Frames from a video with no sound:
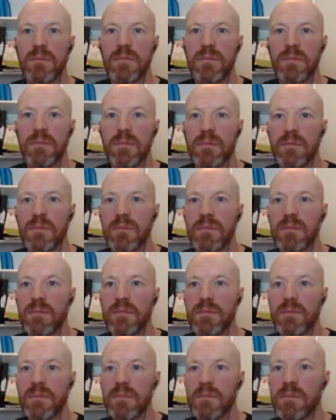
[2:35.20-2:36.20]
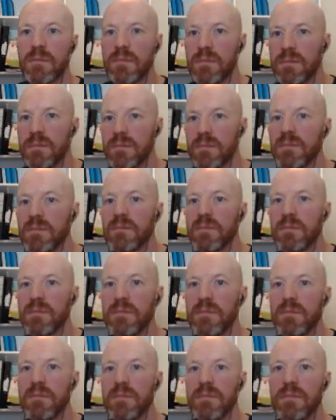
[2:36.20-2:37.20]

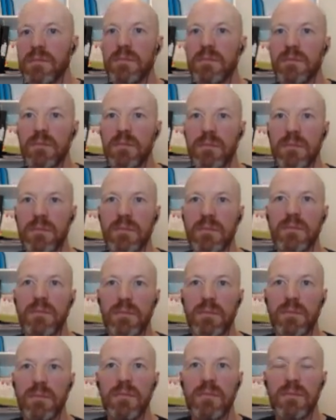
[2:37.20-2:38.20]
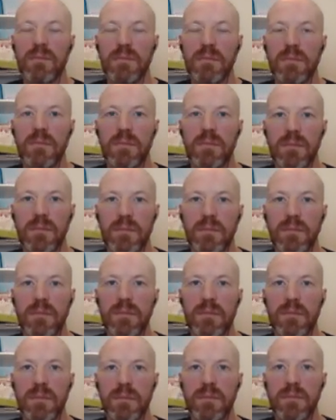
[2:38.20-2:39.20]

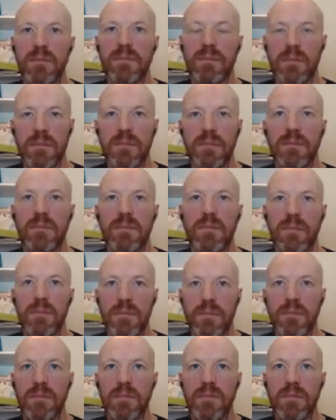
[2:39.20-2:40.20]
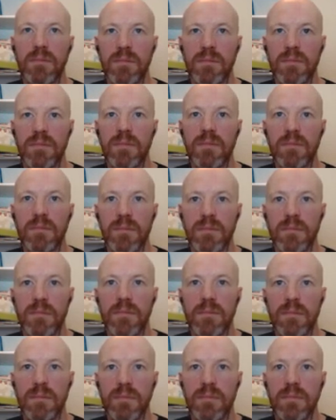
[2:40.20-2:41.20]

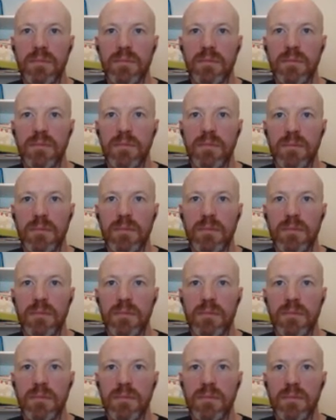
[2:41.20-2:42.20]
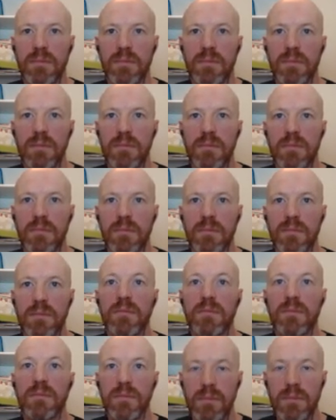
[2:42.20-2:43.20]
The person shown says nothing.